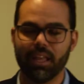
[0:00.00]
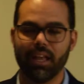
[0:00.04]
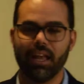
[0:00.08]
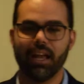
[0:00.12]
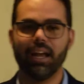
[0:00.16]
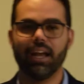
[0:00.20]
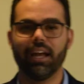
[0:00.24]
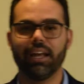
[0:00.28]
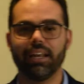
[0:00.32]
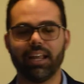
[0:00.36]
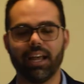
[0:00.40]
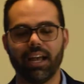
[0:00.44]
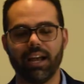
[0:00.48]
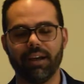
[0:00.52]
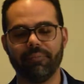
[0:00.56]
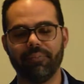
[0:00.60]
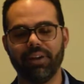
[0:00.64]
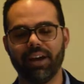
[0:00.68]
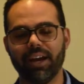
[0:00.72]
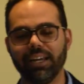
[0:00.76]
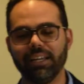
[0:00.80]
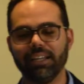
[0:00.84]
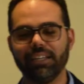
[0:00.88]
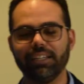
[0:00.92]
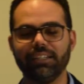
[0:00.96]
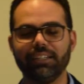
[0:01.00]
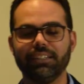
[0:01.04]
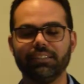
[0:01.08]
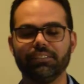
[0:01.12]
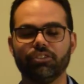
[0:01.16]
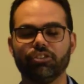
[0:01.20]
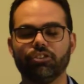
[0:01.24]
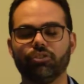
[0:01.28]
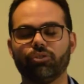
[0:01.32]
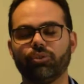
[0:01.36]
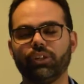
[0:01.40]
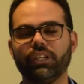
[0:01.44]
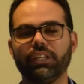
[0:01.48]
And I'm highlighting
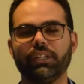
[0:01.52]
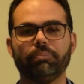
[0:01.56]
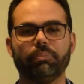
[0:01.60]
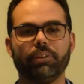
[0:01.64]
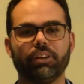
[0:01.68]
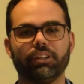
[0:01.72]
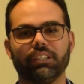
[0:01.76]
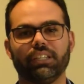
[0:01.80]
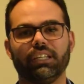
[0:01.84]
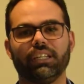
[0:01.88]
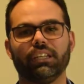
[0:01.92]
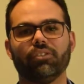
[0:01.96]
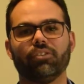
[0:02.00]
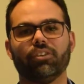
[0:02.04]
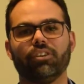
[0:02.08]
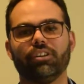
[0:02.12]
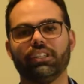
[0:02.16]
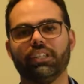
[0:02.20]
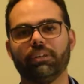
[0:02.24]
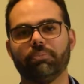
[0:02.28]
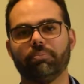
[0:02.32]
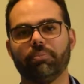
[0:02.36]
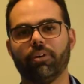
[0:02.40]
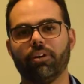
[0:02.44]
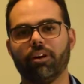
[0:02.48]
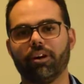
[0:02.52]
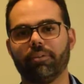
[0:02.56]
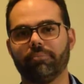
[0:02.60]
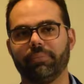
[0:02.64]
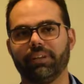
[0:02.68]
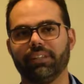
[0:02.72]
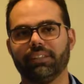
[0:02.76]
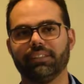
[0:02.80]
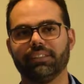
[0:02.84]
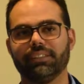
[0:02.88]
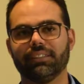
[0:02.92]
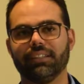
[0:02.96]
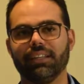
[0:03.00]
3 particular
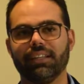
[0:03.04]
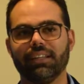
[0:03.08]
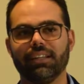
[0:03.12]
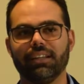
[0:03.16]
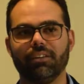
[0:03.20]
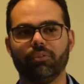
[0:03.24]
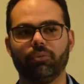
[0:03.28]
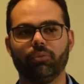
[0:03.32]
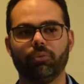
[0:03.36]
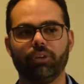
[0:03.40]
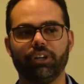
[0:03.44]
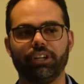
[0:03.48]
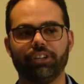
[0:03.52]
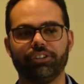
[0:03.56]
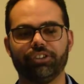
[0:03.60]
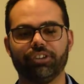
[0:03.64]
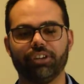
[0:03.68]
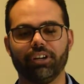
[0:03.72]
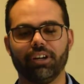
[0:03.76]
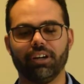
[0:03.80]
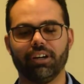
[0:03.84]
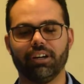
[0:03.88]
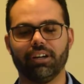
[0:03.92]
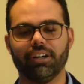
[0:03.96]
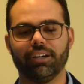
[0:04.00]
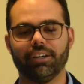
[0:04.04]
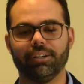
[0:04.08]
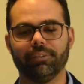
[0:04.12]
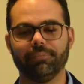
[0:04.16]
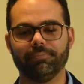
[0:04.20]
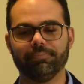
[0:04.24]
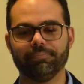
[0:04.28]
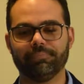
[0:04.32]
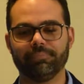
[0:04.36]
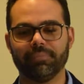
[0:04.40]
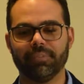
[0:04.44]
departments which, after